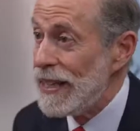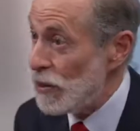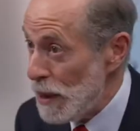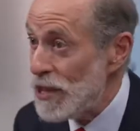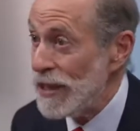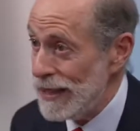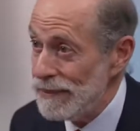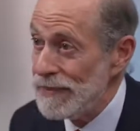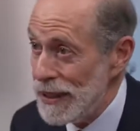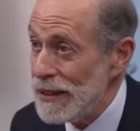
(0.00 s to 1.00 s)
especially
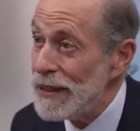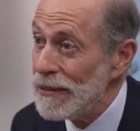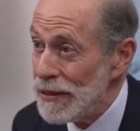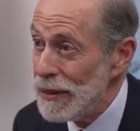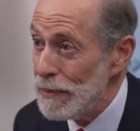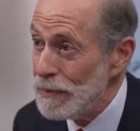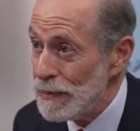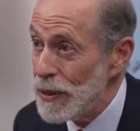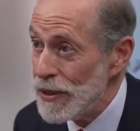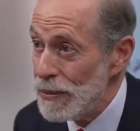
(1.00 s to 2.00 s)
in the far
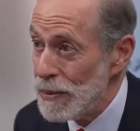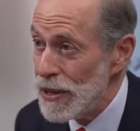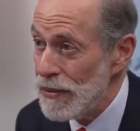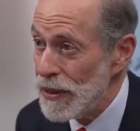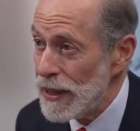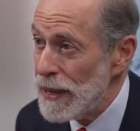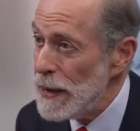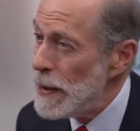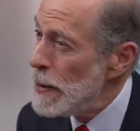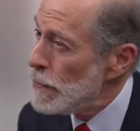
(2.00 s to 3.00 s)
Western Pacific.
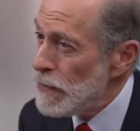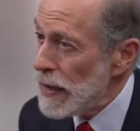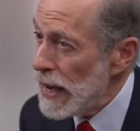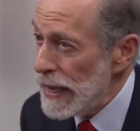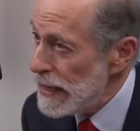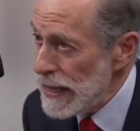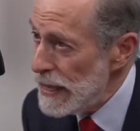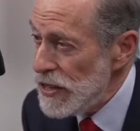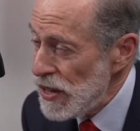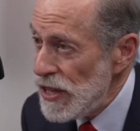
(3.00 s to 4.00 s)

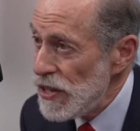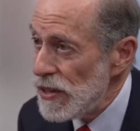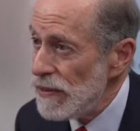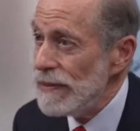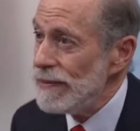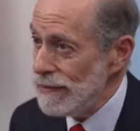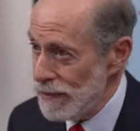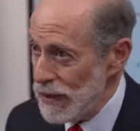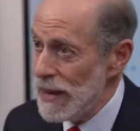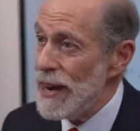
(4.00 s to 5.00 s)
Is this
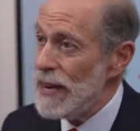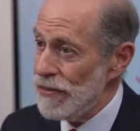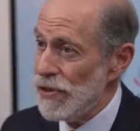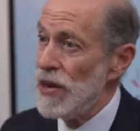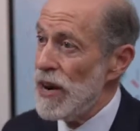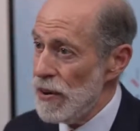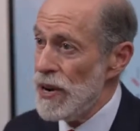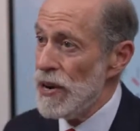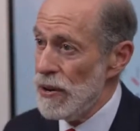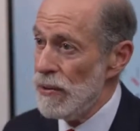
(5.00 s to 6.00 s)
the kind of
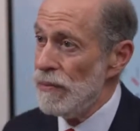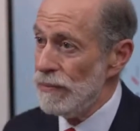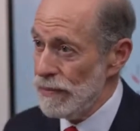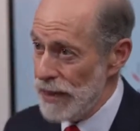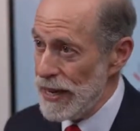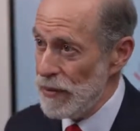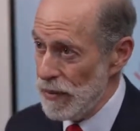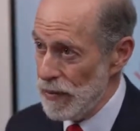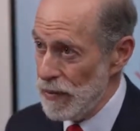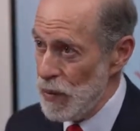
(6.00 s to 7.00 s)
scenario that
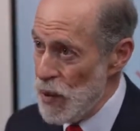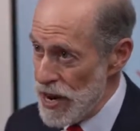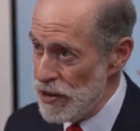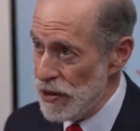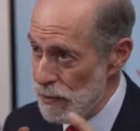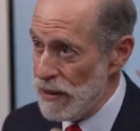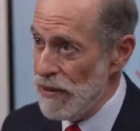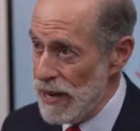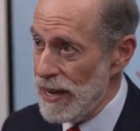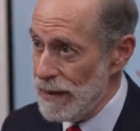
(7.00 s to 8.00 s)
we should be
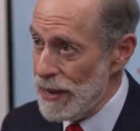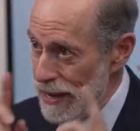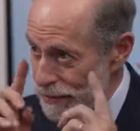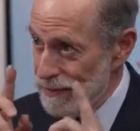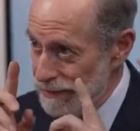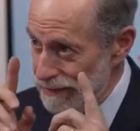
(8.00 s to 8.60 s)
thinking about